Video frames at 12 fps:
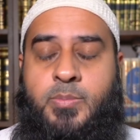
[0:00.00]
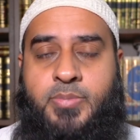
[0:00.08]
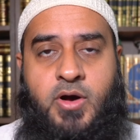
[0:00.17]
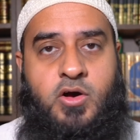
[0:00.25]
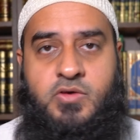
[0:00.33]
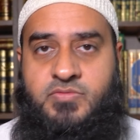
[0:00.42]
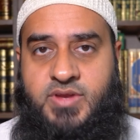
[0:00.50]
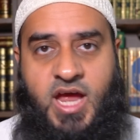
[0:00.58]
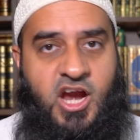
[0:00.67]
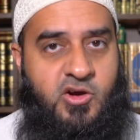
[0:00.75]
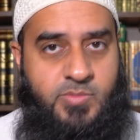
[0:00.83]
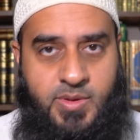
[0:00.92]
part of an
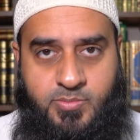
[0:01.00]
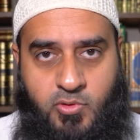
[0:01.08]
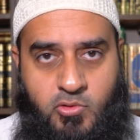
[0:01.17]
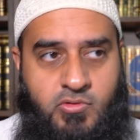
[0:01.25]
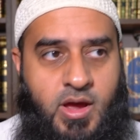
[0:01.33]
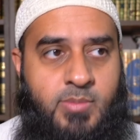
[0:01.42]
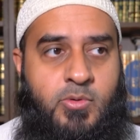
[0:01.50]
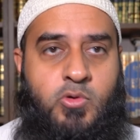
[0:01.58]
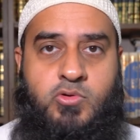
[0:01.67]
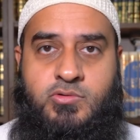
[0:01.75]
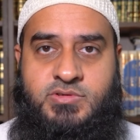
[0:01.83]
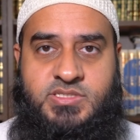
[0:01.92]
Arabic program or
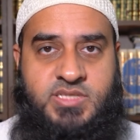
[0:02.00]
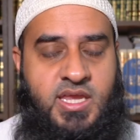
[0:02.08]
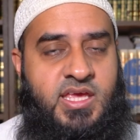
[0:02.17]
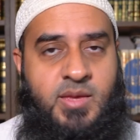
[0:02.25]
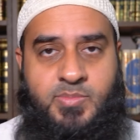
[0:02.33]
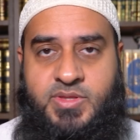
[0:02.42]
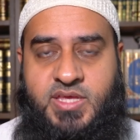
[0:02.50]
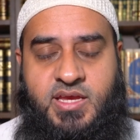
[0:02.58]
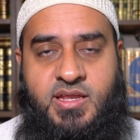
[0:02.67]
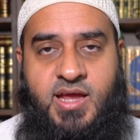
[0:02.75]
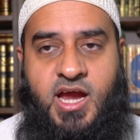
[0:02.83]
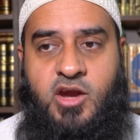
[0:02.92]
you're studying a
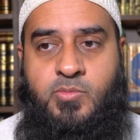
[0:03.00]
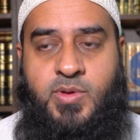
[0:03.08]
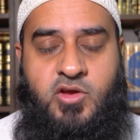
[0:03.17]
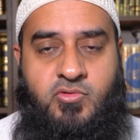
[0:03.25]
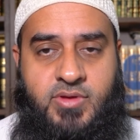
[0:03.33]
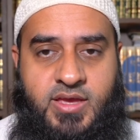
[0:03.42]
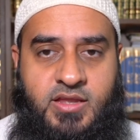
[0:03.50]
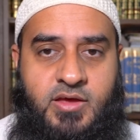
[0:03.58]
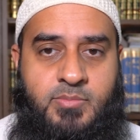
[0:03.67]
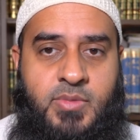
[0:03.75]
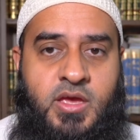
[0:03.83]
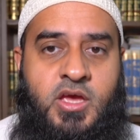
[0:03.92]
particular Arabic curriculum,